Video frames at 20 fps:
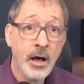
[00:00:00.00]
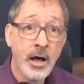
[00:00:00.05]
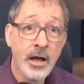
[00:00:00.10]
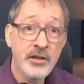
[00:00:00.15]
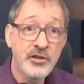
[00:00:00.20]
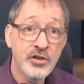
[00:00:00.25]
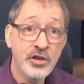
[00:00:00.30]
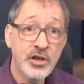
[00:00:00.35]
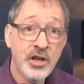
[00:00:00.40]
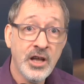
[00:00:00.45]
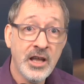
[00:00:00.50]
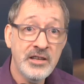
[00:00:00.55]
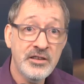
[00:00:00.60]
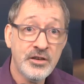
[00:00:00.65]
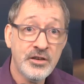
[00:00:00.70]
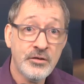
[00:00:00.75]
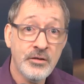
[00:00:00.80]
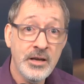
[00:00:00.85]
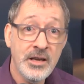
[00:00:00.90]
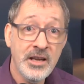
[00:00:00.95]
I took a
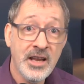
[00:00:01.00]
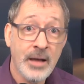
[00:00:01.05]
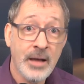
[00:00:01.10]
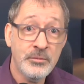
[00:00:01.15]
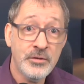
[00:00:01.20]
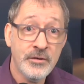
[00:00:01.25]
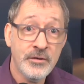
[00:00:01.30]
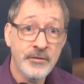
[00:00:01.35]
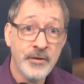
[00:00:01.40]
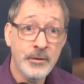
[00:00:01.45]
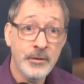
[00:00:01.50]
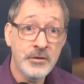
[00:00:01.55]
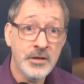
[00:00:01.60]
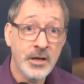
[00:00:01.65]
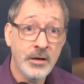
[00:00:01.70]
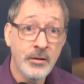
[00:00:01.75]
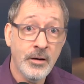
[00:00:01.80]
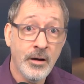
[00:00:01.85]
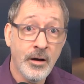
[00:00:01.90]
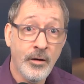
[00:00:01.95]
screen capture
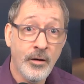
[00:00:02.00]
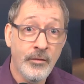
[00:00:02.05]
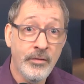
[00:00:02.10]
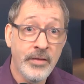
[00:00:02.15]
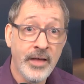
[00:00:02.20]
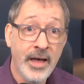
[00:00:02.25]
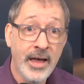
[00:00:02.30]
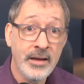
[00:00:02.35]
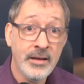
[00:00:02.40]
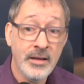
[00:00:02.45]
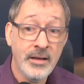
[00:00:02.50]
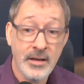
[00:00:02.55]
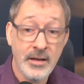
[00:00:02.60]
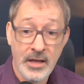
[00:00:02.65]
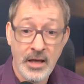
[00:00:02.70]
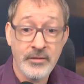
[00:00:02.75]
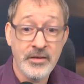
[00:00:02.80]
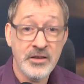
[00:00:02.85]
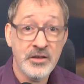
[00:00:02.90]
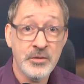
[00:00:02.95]
photo of that,
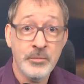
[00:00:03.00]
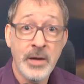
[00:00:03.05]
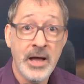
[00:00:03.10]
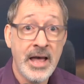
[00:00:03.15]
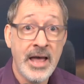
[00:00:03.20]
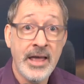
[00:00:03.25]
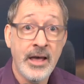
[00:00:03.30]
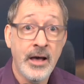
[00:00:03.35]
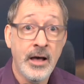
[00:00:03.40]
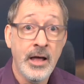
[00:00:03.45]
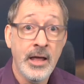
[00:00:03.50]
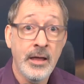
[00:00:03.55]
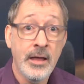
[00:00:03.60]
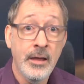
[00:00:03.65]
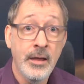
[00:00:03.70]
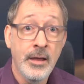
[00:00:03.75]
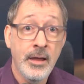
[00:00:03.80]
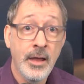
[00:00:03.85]
gave it to my AI,